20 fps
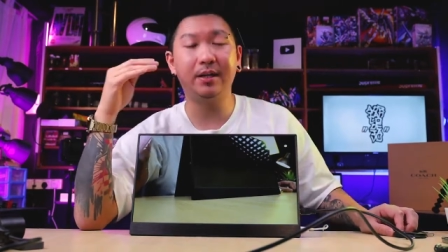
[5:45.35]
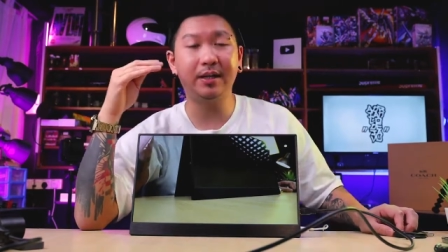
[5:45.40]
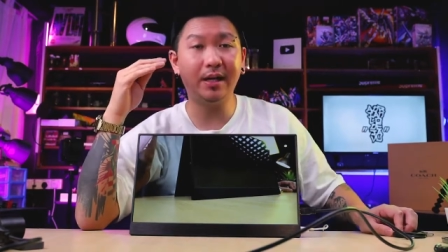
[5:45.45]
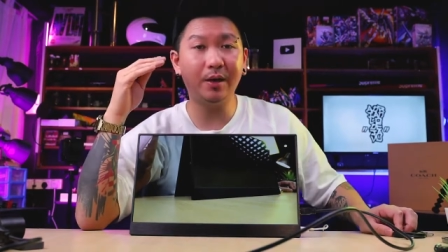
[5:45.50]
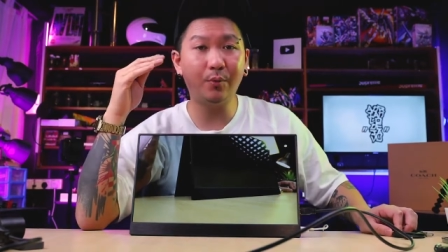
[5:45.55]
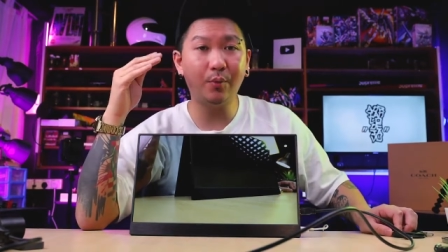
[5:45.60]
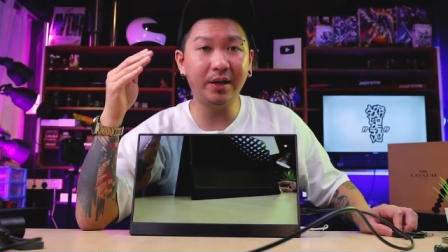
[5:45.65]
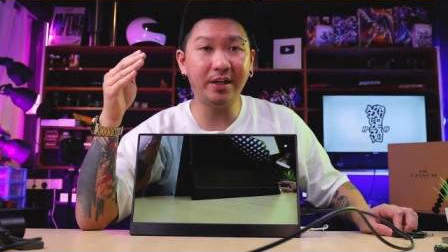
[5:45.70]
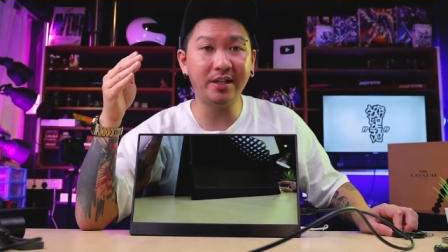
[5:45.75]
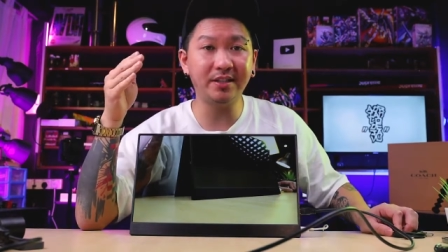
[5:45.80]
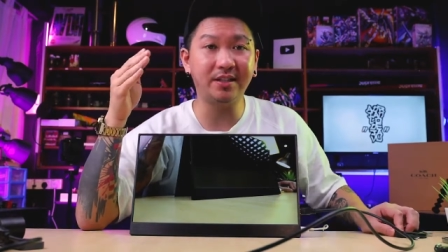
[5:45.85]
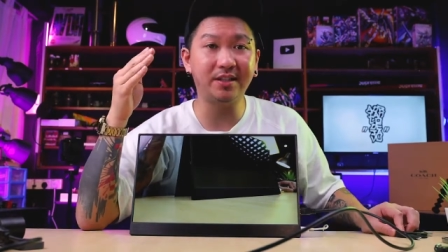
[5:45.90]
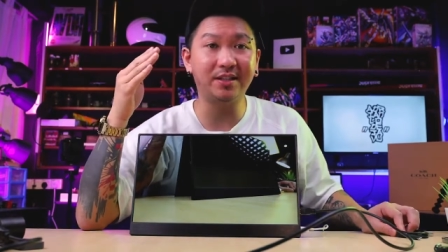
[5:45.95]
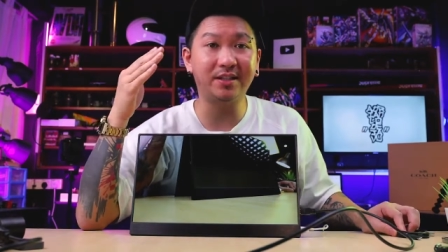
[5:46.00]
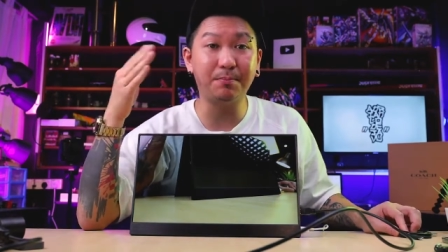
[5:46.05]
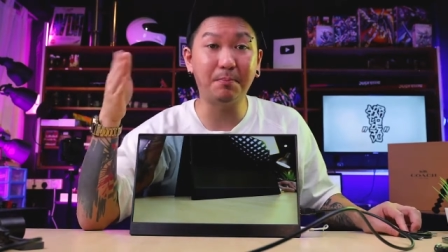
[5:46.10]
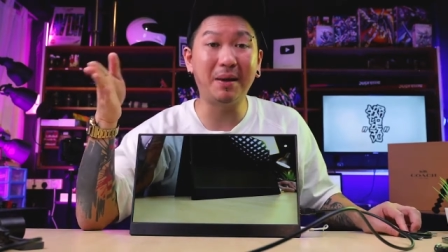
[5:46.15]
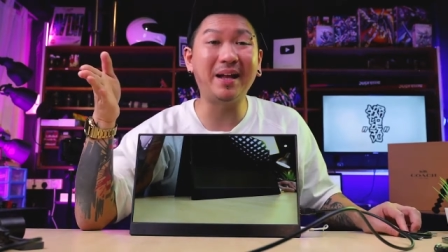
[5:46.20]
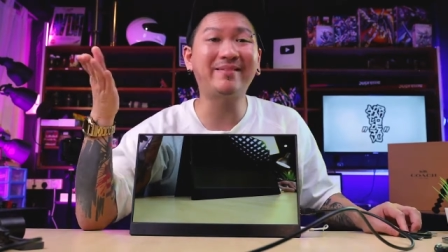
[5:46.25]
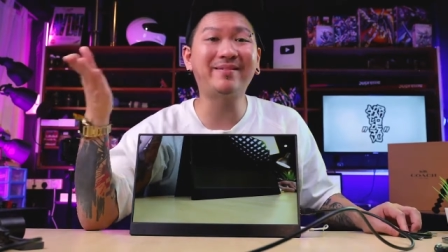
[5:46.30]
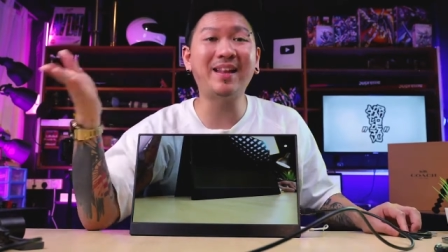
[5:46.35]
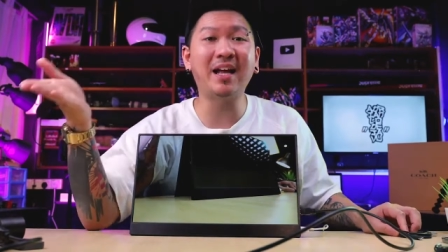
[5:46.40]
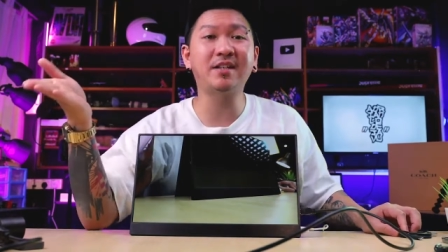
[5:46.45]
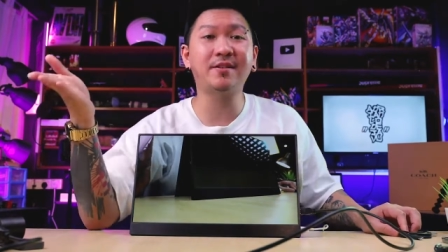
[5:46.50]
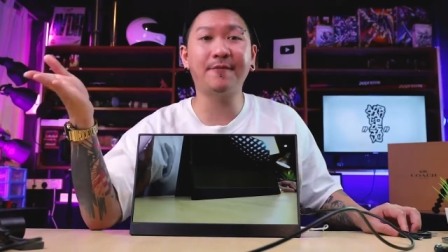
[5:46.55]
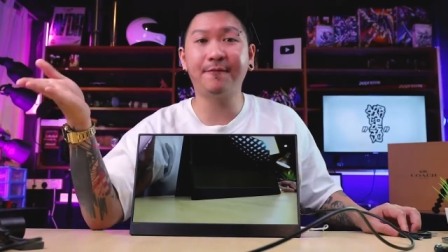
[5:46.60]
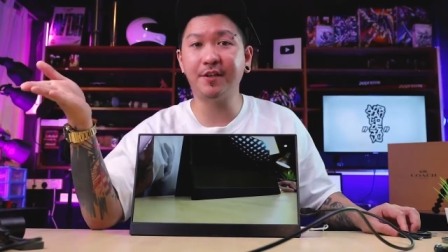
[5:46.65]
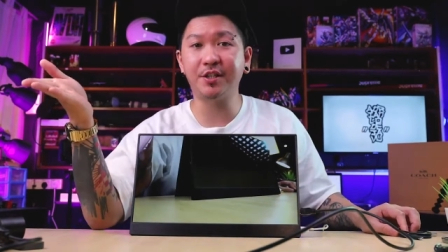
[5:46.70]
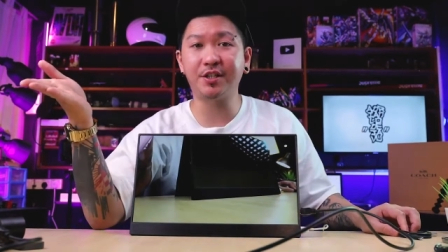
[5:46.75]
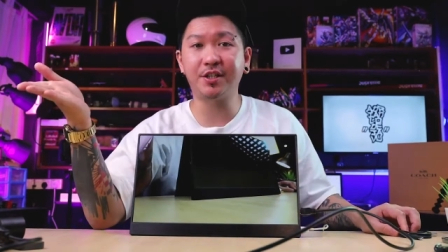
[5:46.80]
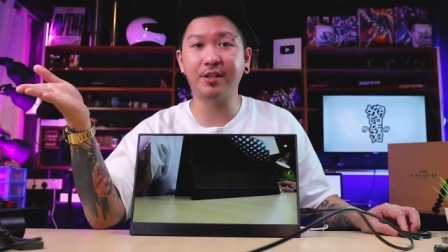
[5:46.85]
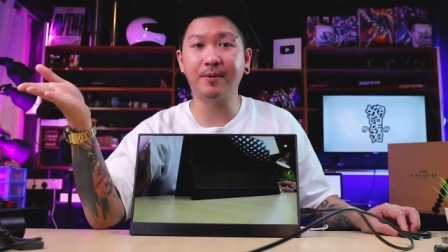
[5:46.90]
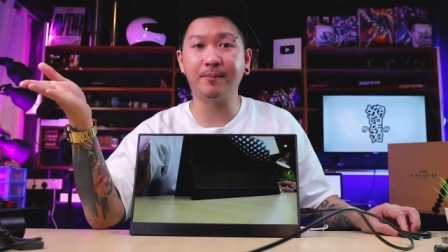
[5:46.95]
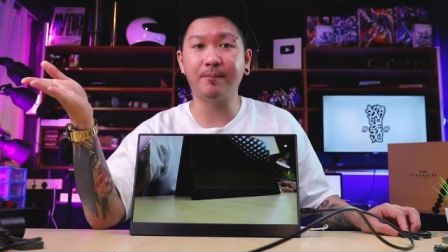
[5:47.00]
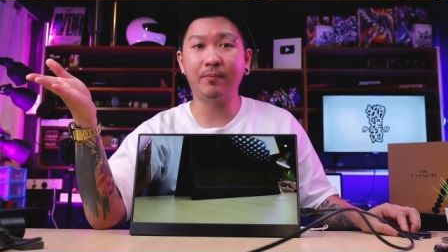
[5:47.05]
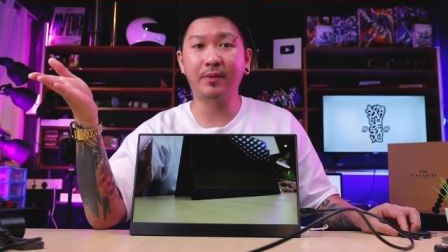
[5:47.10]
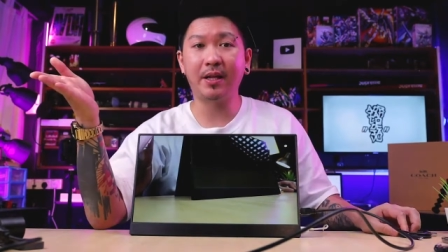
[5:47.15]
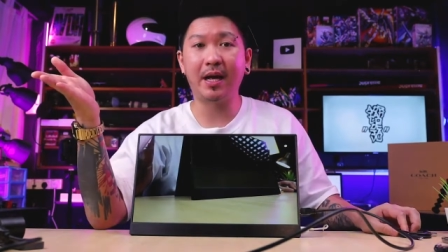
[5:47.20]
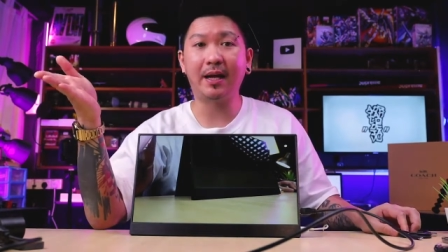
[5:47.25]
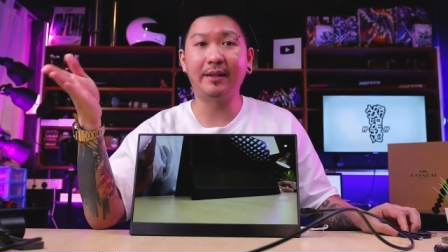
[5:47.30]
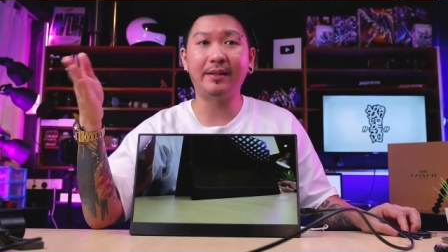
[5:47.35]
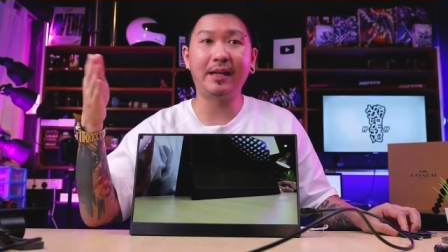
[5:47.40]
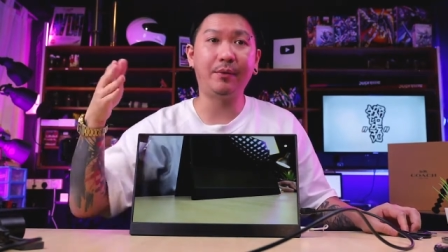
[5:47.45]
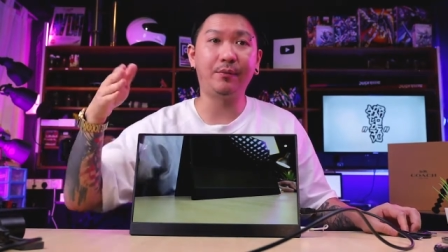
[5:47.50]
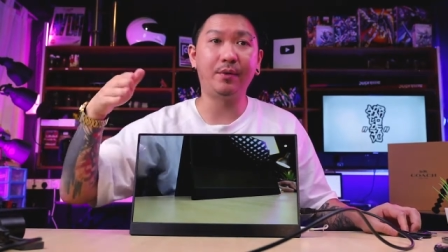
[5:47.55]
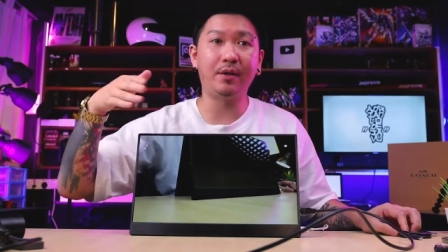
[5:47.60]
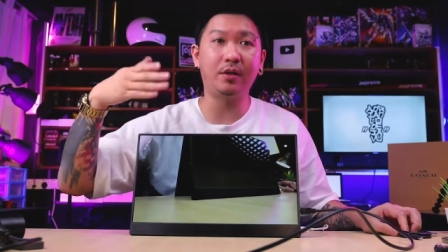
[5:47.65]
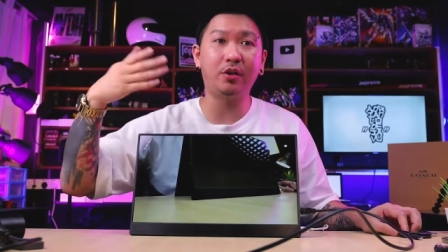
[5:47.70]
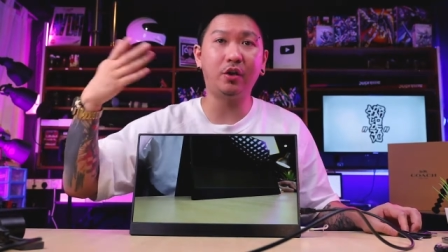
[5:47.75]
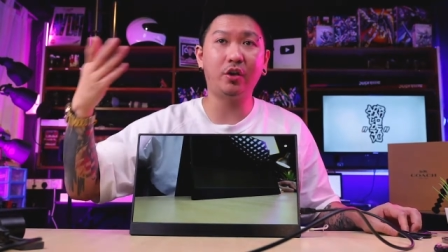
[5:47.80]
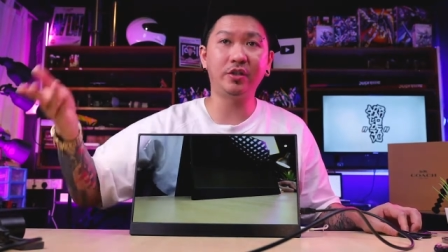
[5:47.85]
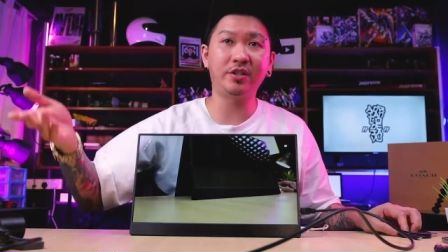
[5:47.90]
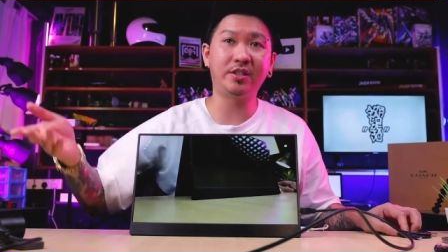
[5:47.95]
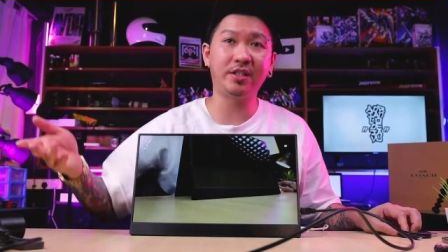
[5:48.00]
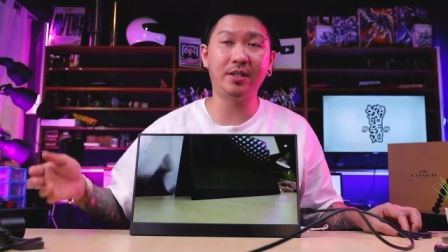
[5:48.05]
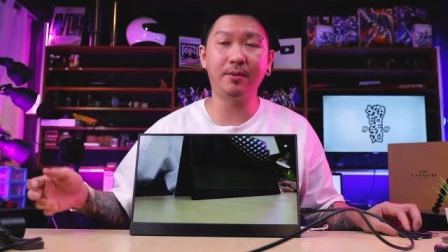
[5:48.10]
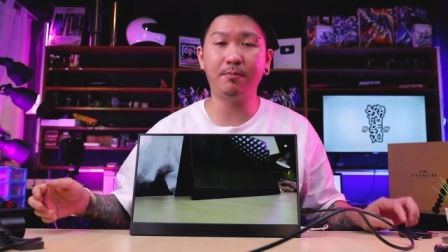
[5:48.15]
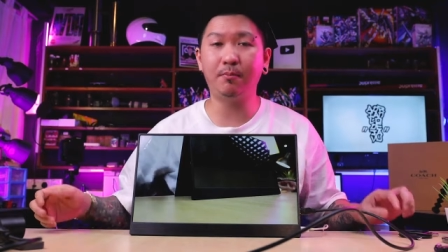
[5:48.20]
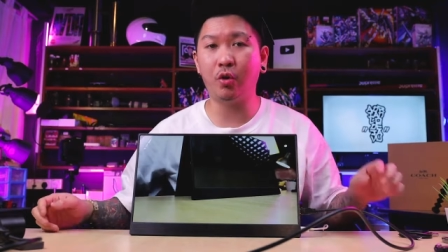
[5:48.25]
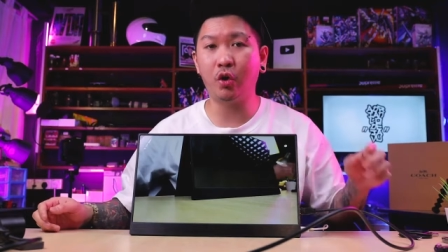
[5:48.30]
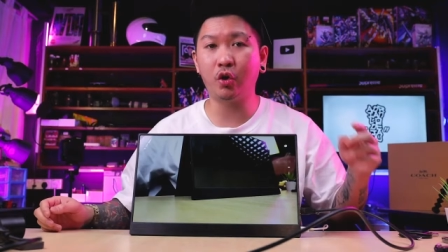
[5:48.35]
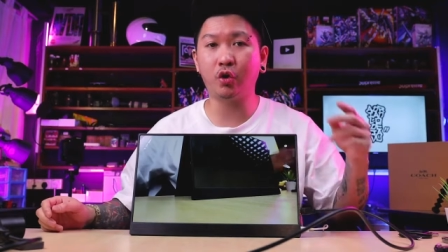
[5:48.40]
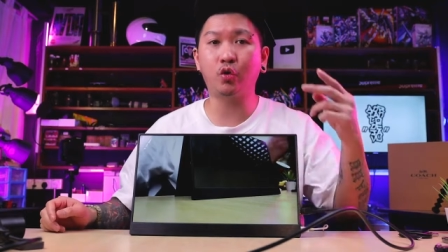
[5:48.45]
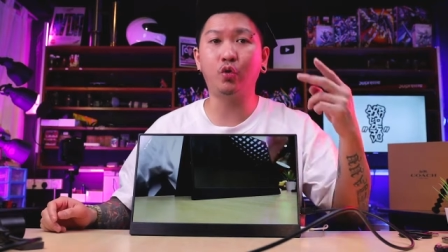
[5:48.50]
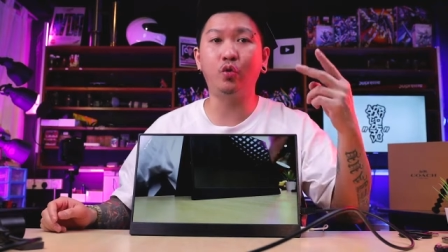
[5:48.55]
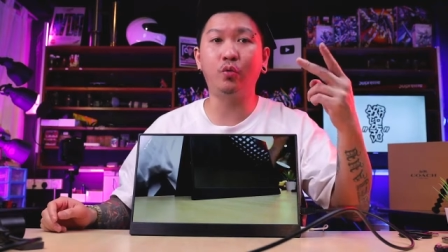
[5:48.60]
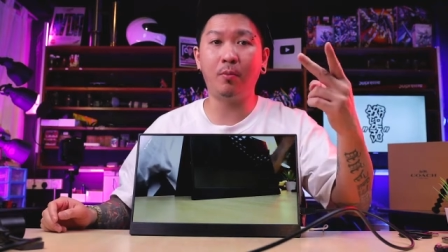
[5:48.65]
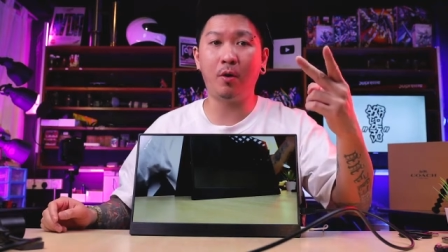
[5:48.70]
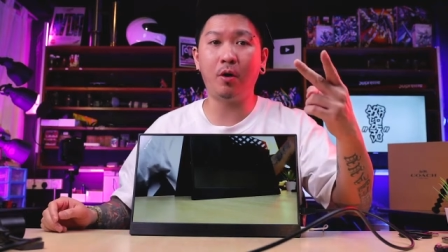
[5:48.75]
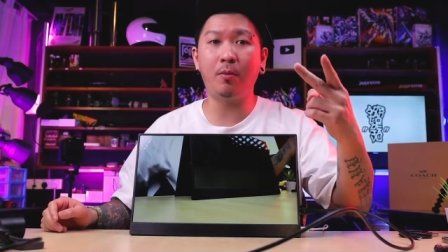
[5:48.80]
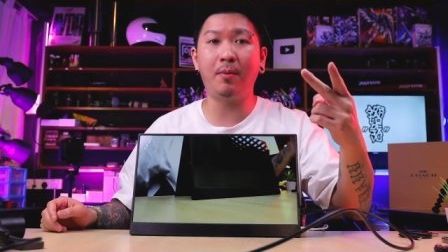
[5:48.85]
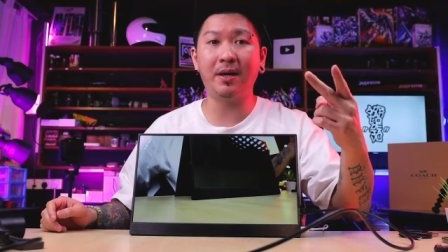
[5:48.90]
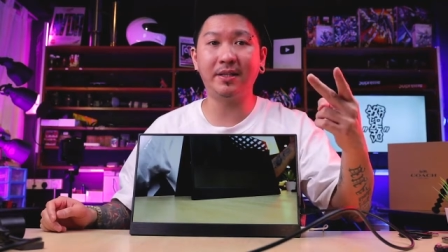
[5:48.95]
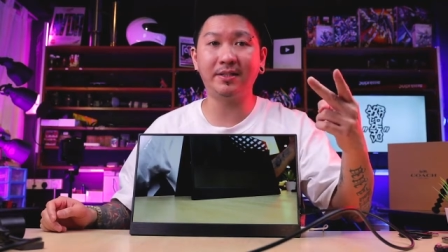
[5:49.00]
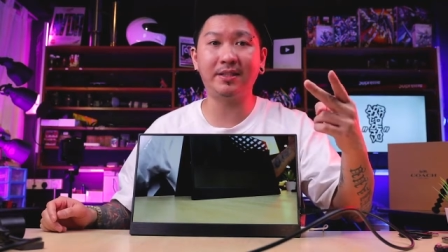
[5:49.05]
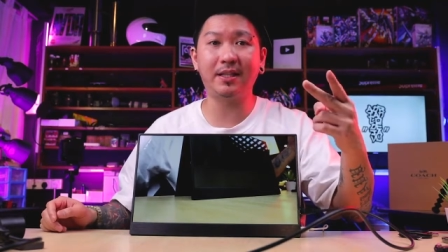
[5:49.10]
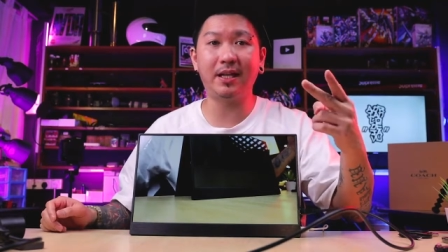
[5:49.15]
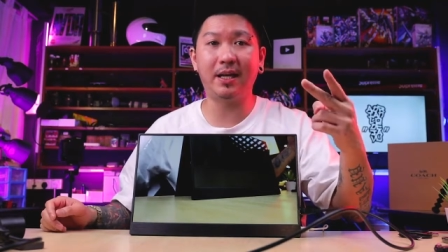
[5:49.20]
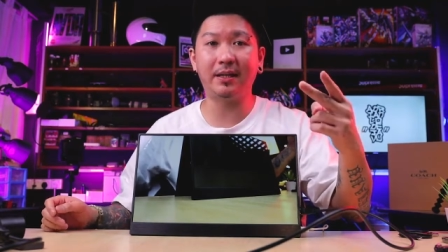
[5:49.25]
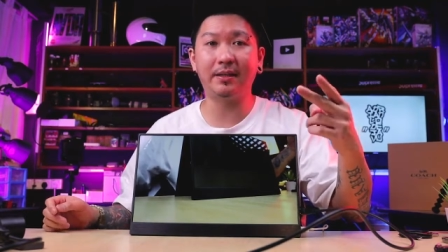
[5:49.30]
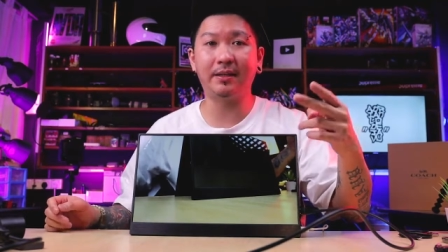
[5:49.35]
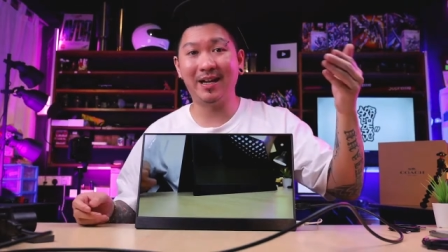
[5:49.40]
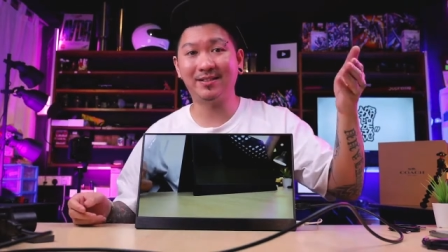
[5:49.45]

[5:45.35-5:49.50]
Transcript: Another one is a smart touch version uh, that we are launching more two more months lah.